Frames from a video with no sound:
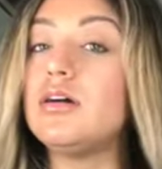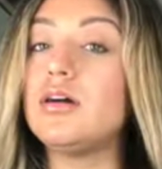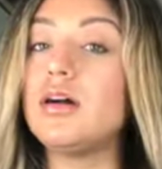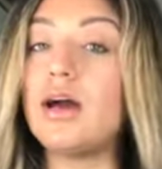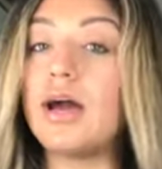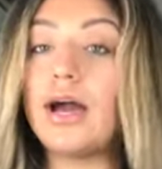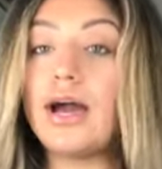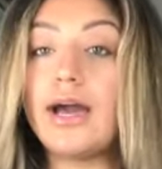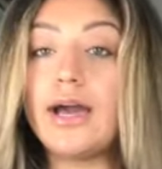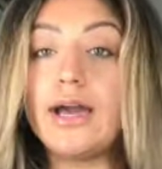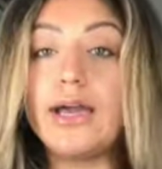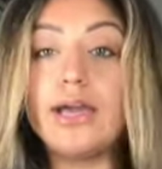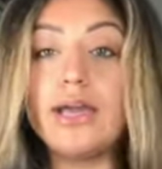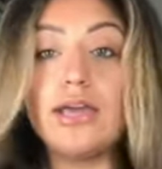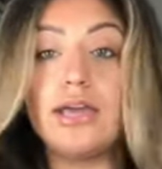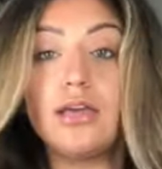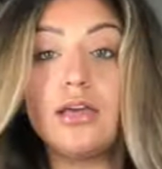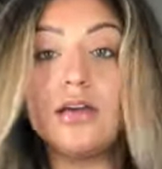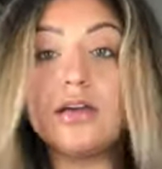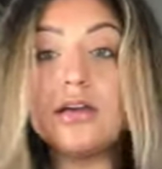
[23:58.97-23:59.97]

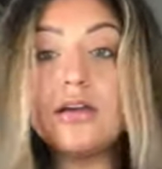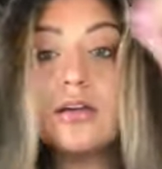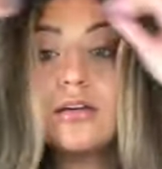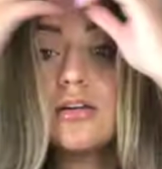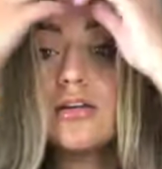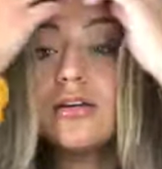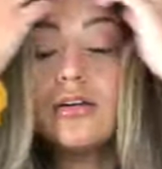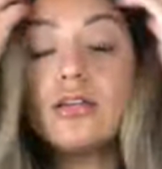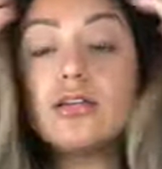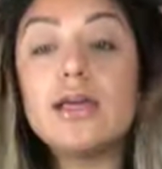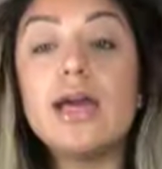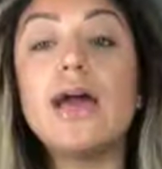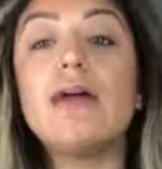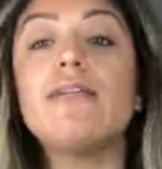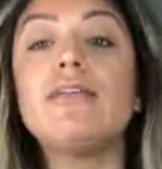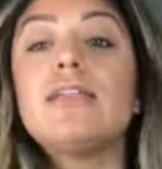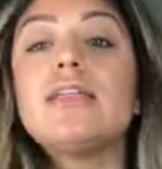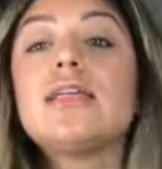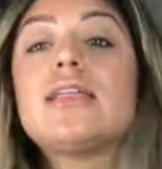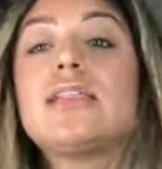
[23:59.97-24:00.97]
I could have
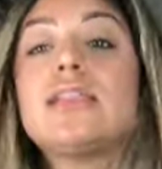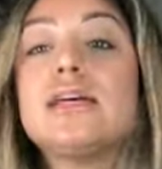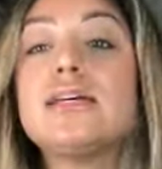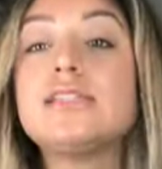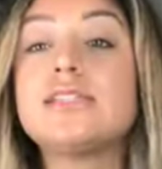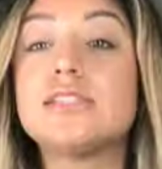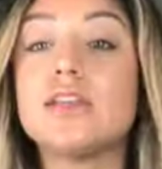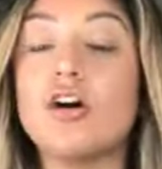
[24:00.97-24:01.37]
it like this